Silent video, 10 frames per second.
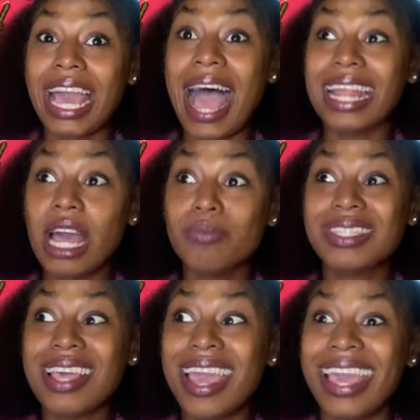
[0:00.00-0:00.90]
Adam
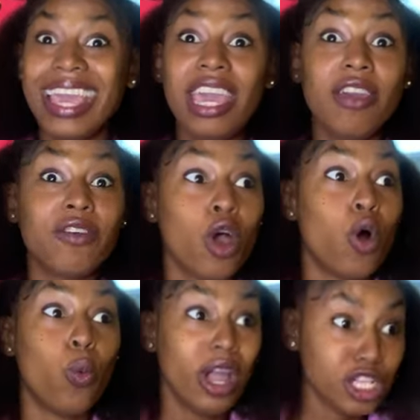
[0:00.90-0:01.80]
said, Eve,
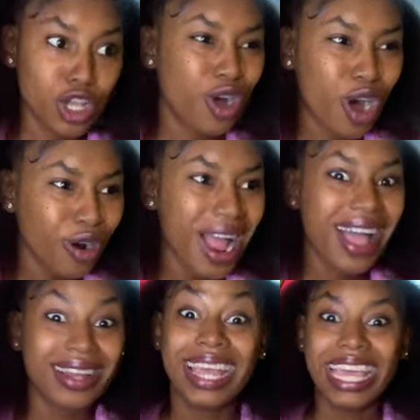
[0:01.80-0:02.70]
where's your
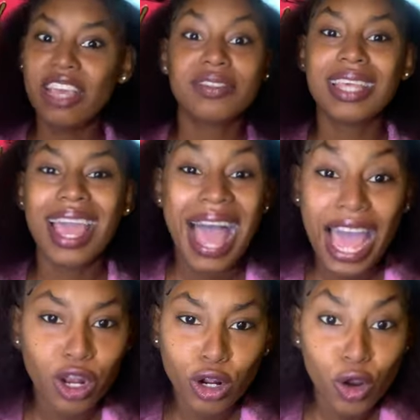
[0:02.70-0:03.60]
Quran? Eve said,
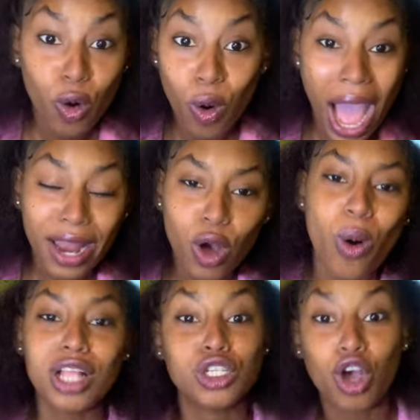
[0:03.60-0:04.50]
I don't know. I don't
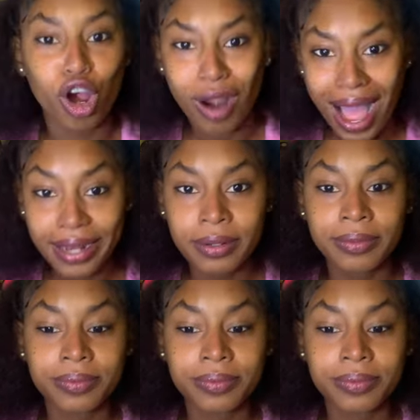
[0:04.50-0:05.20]
want a Quran.